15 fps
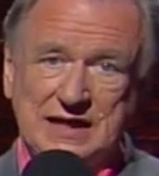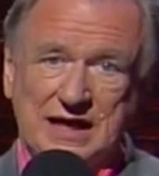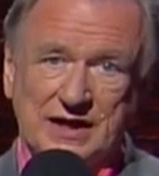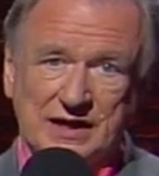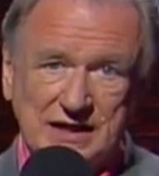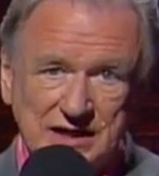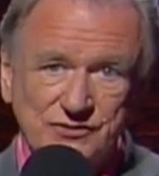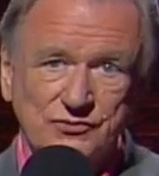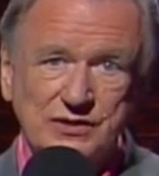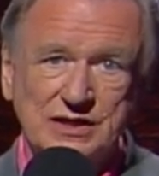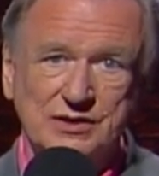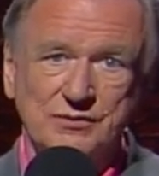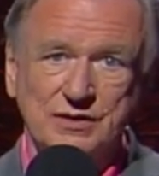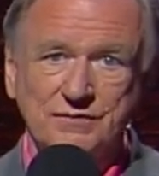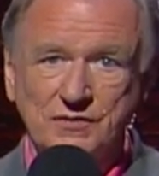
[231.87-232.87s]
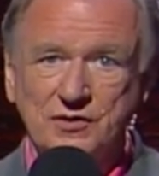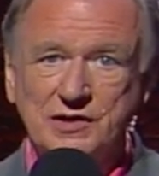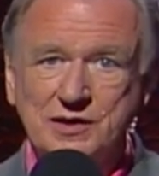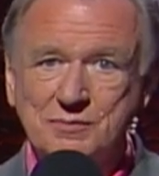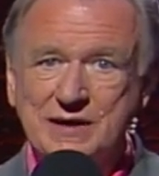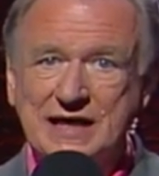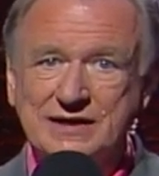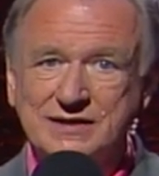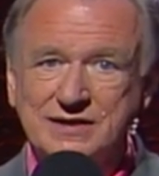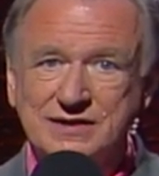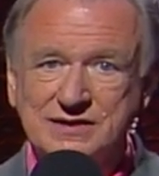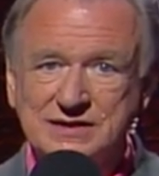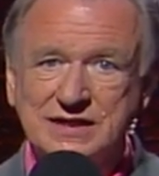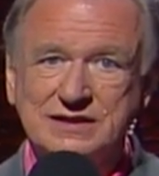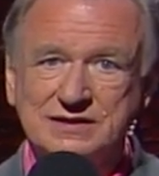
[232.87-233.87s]
Our country is reverting back to the
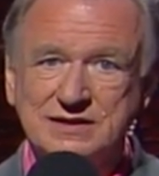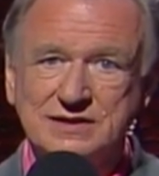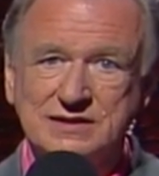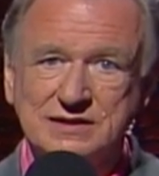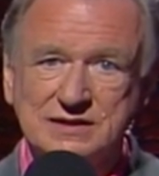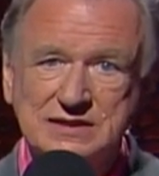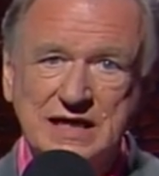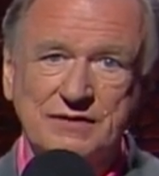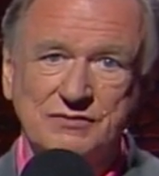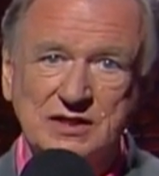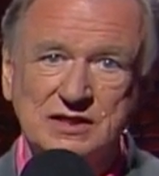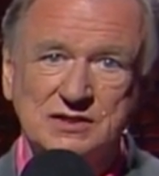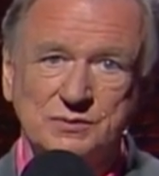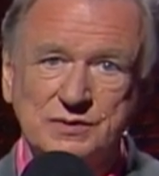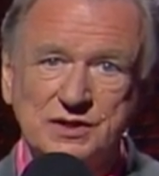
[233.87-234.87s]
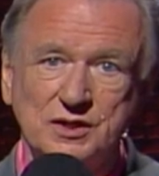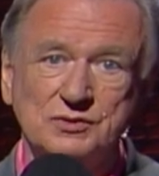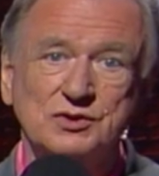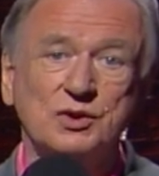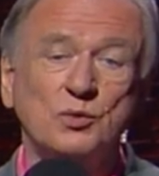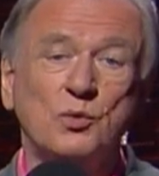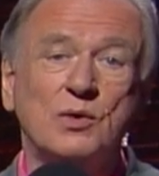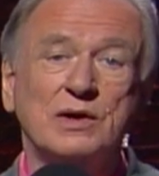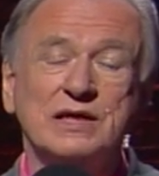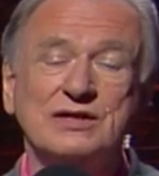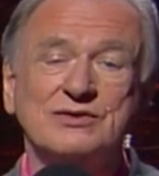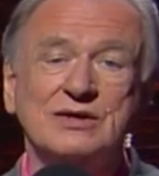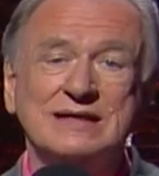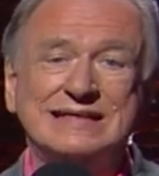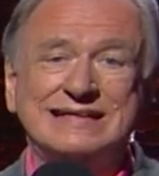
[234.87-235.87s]
60s and 70s when those who
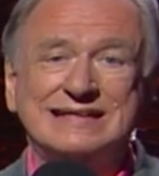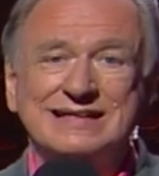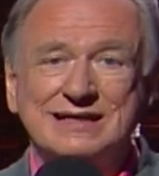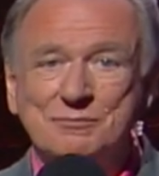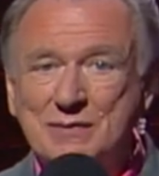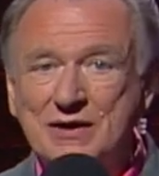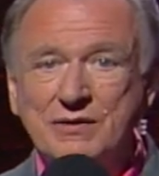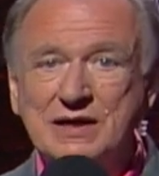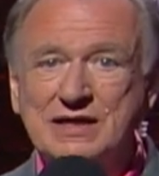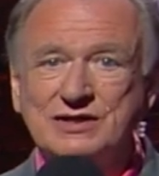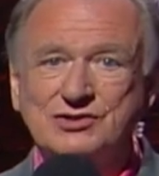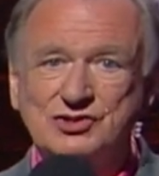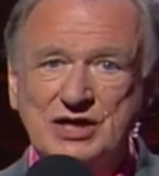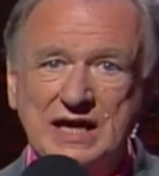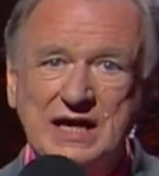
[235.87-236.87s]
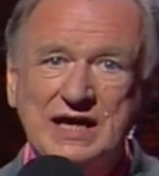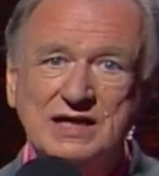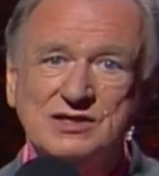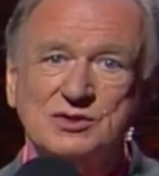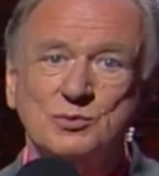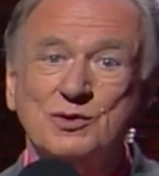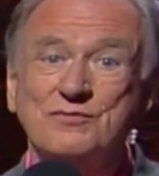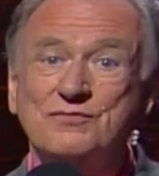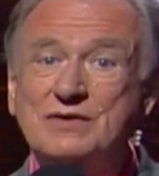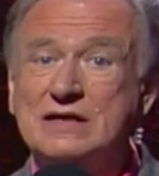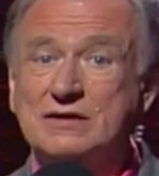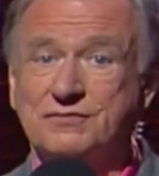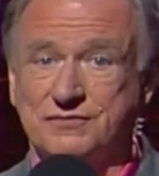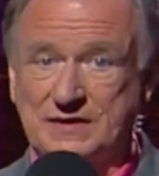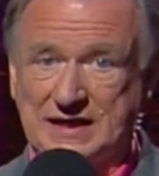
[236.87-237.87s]
wanted America changed were
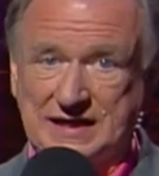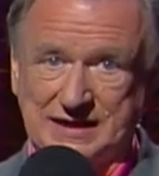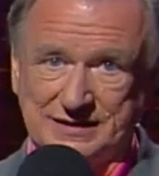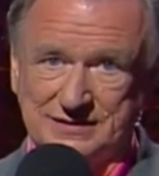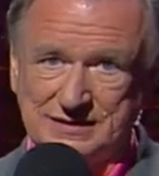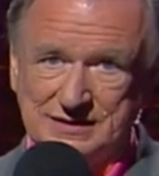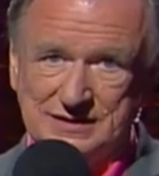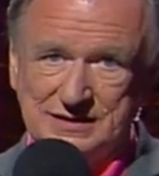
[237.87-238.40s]
vilified.